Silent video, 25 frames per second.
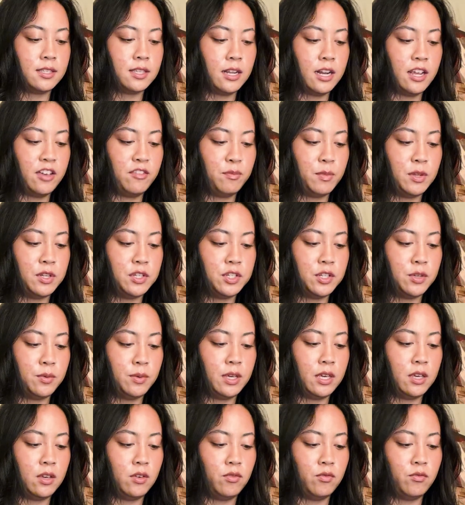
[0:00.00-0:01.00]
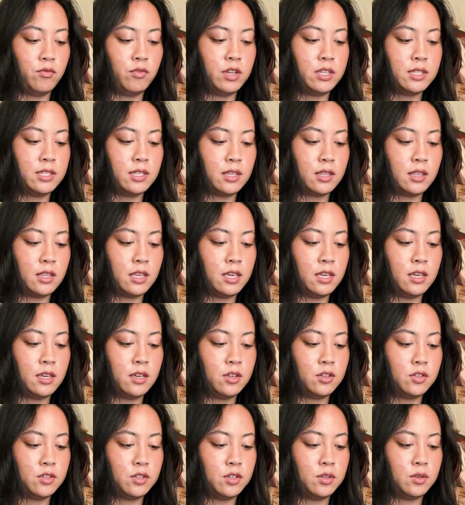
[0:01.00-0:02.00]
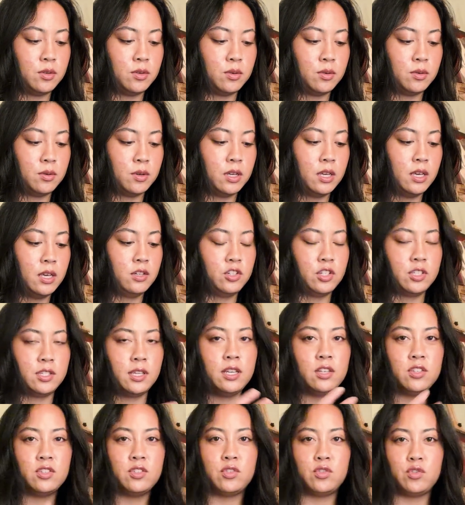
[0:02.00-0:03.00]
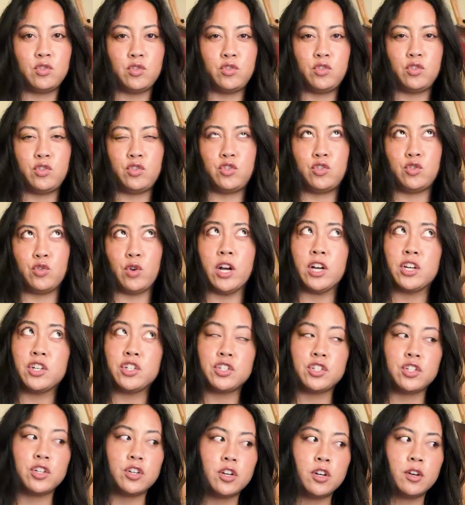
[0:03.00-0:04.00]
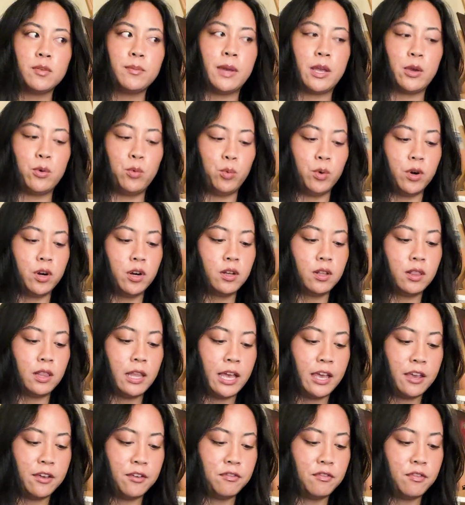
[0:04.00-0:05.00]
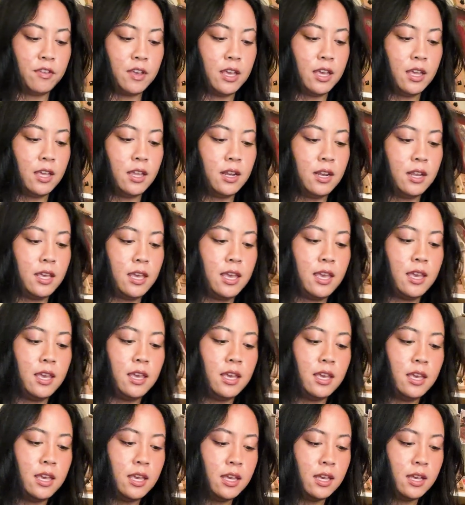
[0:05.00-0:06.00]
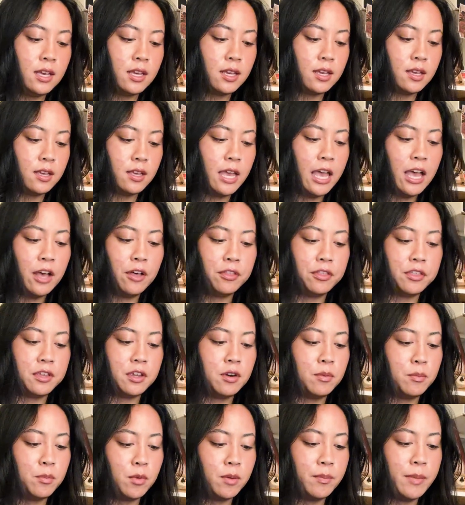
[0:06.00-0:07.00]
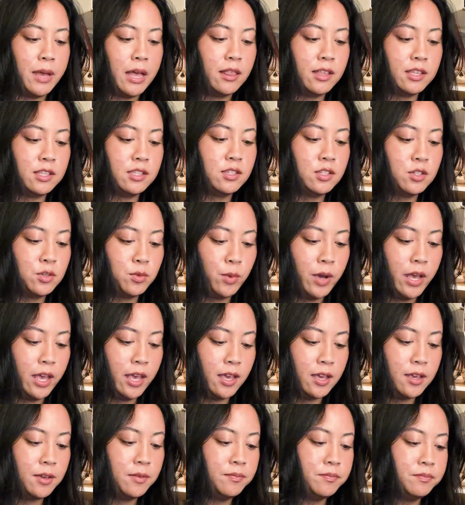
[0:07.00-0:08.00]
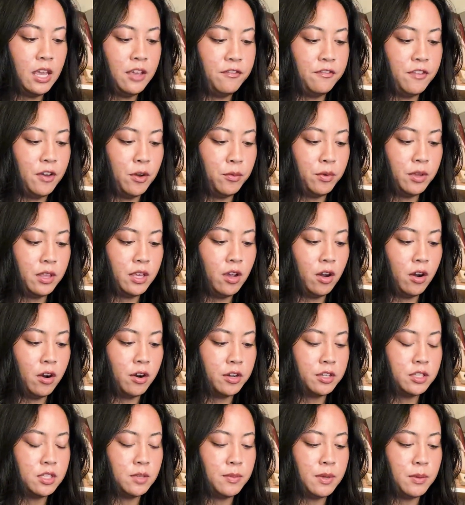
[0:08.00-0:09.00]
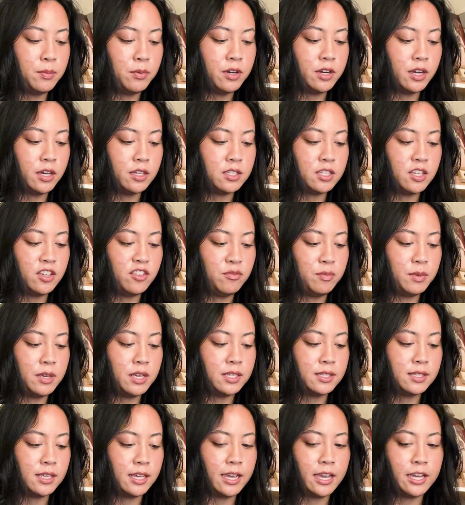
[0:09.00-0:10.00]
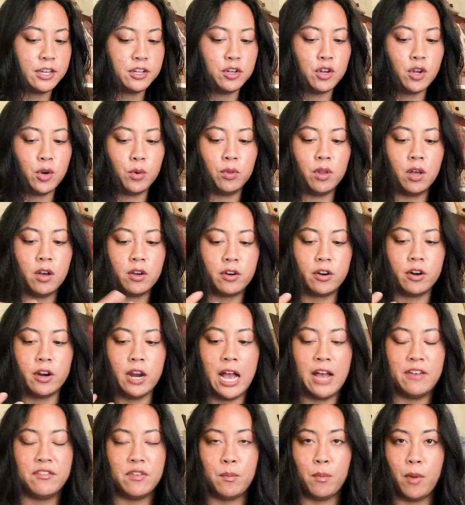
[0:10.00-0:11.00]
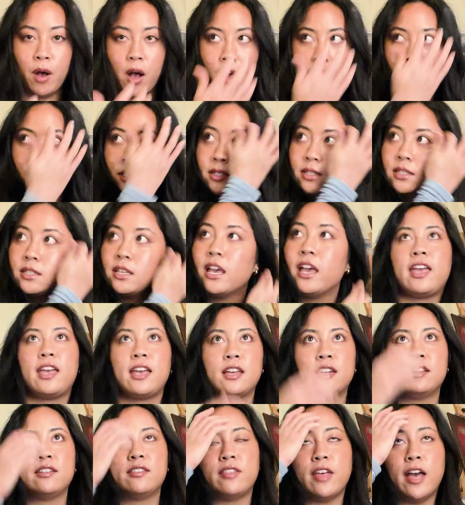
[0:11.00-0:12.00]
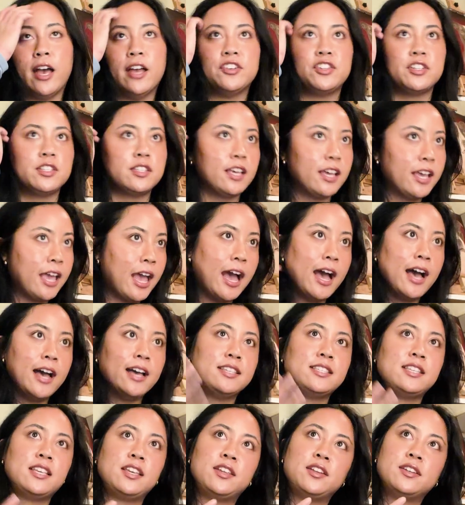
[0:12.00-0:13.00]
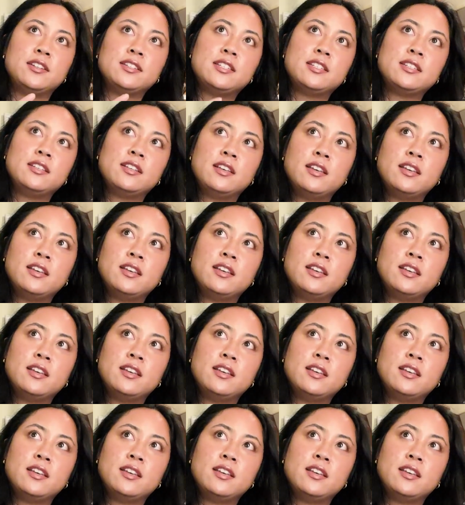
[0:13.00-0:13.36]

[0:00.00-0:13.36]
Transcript: that I've been doing recently to just like structure my work life in a healthier, more balanced way. It felt really hard to be productive because like I no longer have a boss, and that just like hasn't